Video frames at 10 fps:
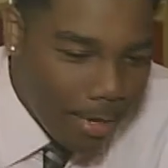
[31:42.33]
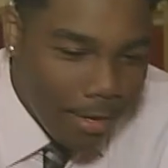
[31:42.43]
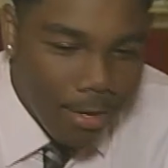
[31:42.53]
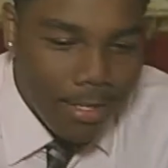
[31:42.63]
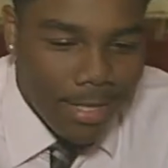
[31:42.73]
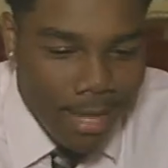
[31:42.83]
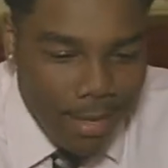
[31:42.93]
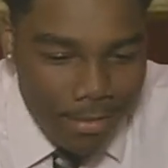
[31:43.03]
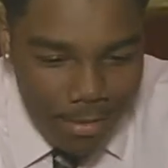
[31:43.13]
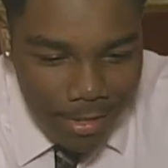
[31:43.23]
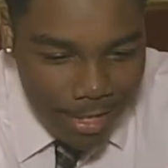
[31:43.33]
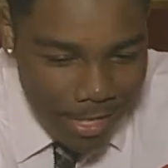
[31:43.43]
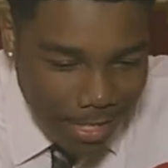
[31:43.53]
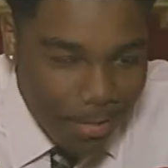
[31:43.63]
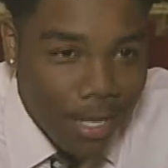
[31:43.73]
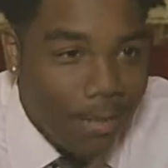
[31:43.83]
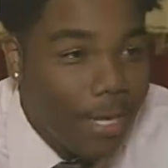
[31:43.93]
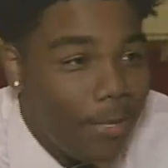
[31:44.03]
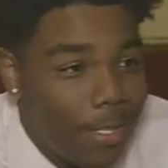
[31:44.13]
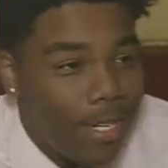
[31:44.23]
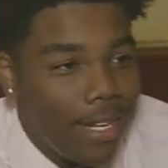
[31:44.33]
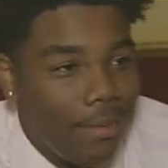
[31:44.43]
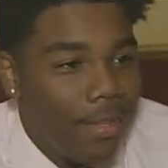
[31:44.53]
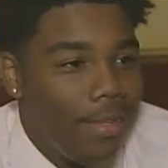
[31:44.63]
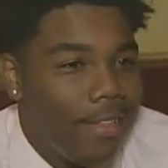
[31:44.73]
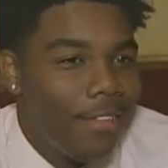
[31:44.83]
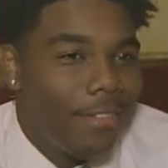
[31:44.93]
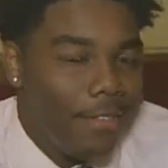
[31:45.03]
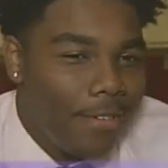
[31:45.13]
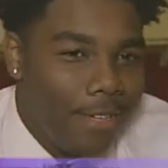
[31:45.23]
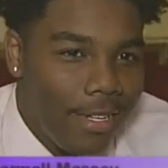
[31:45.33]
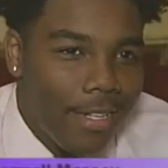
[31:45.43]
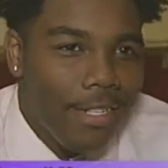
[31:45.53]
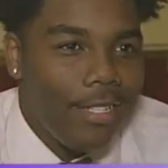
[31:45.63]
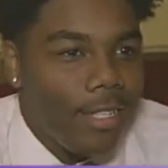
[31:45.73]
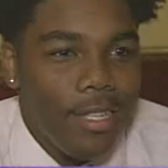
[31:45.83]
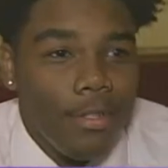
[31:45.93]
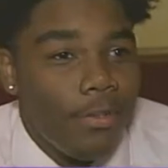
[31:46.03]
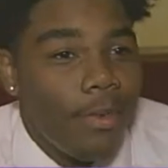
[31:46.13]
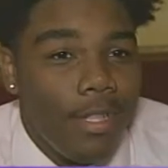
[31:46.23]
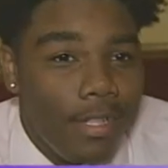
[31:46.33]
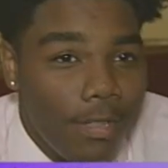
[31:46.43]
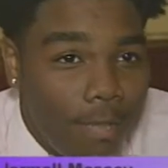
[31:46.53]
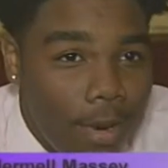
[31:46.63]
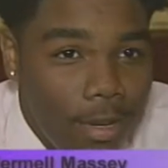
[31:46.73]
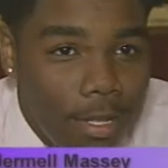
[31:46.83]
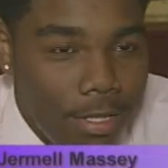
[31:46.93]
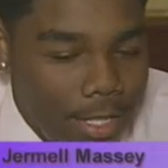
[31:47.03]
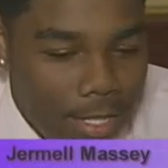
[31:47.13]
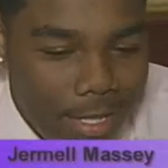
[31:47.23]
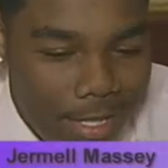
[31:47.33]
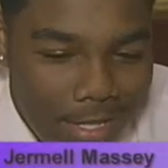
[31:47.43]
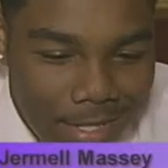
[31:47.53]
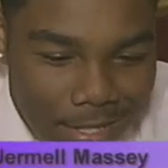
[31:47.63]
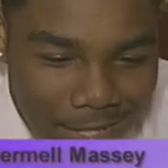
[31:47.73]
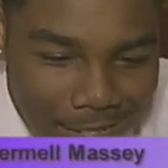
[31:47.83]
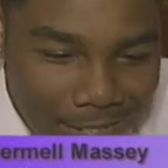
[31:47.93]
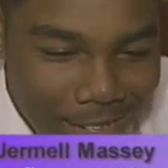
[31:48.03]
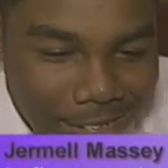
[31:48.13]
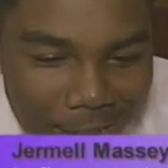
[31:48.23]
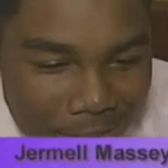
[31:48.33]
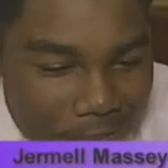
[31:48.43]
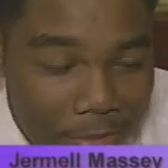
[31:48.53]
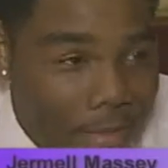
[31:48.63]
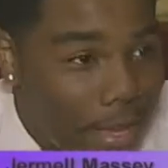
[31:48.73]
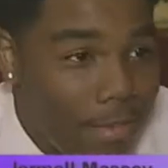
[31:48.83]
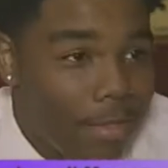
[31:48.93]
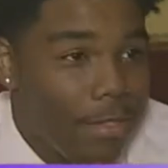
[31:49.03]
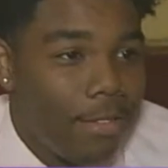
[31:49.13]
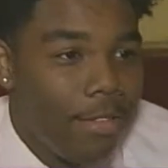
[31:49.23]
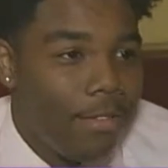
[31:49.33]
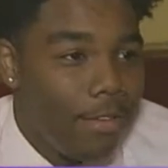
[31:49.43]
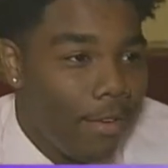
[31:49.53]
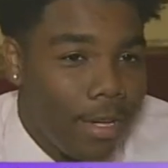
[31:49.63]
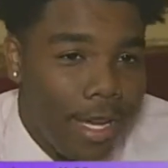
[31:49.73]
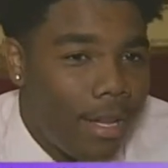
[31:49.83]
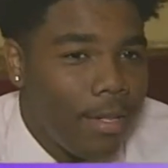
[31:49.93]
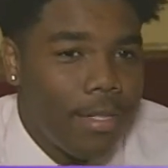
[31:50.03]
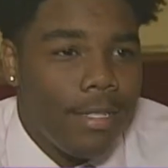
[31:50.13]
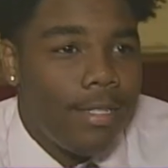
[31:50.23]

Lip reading: My goals in life is to be the best person I can be. Either whether it's balling or just having a family, you know, going to college.